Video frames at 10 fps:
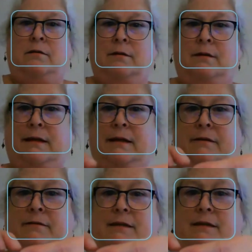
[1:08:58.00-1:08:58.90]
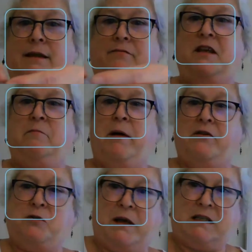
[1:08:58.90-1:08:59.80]
I've seen better
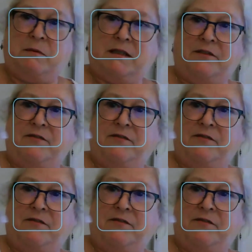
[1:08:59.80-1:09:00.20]
specimens of